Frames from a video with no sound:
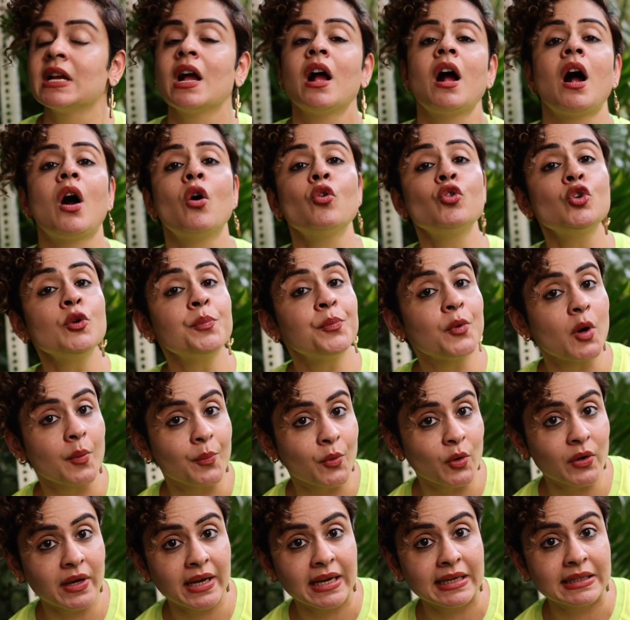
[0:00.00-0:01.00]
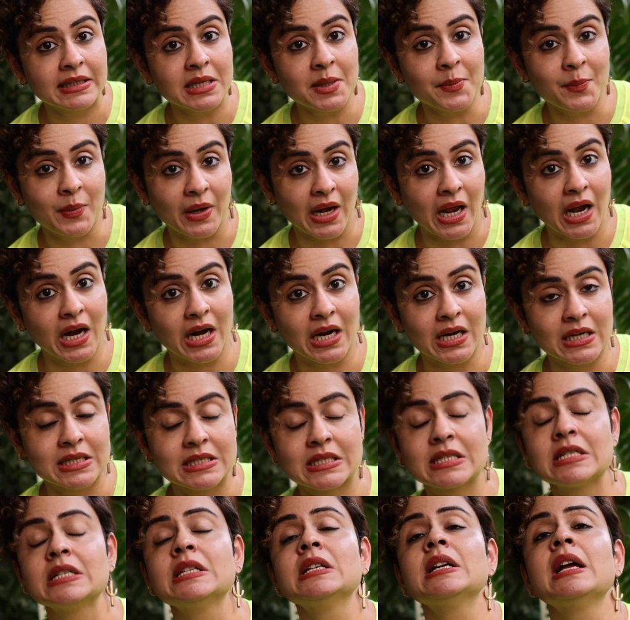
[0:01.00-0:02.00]
how to propagate the
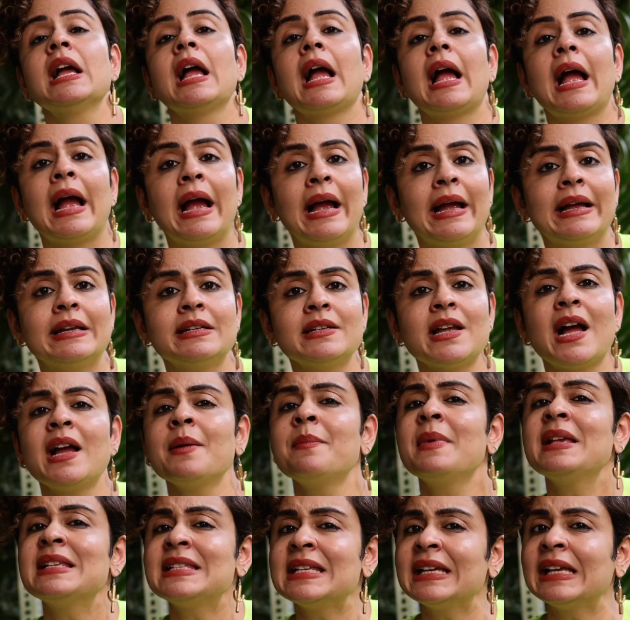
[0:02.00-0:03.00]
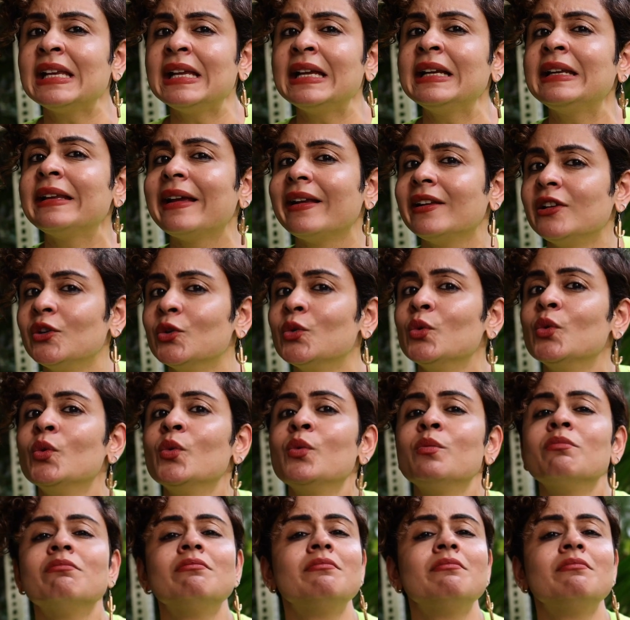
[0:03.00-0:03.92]
plant, and I basically tell you